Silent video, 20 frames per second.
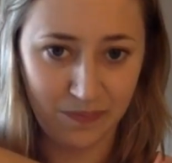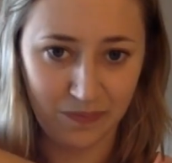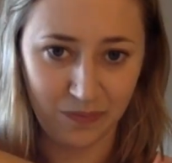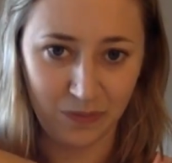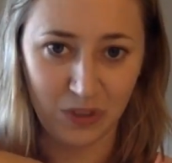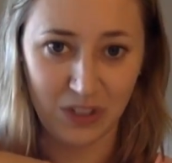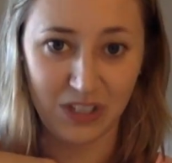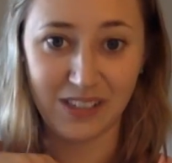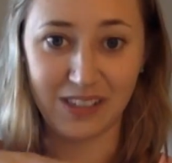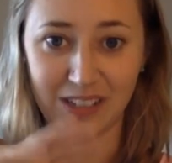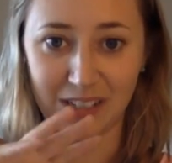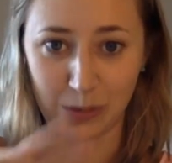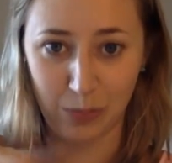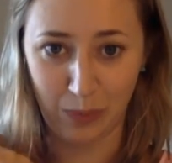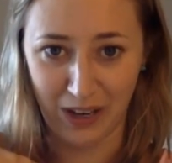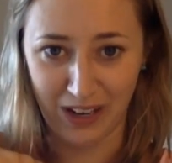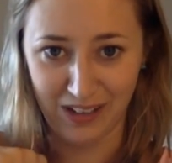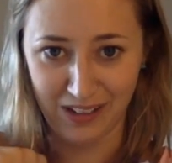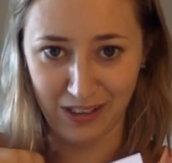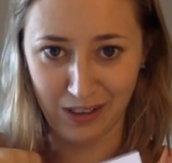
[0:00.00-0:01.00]
which is
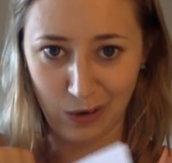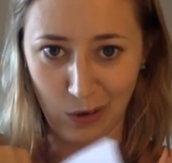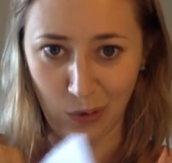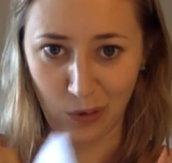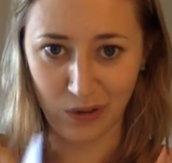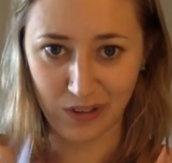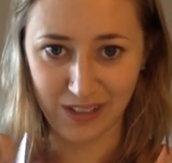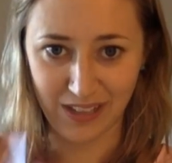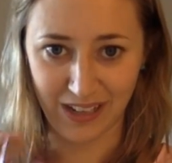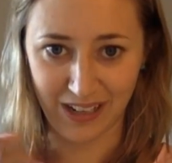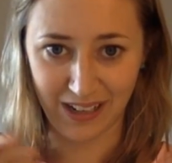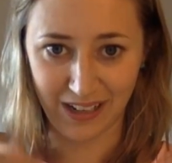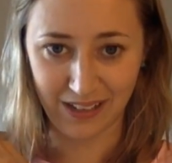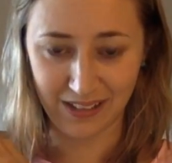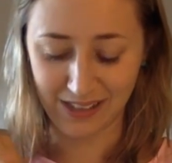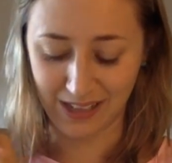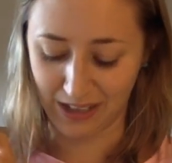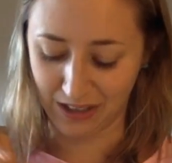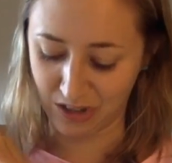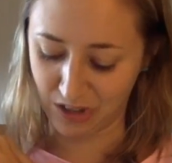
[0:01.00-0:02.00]
explained in the goal setting
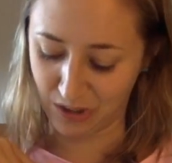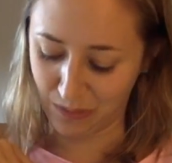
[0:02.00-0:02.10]
section.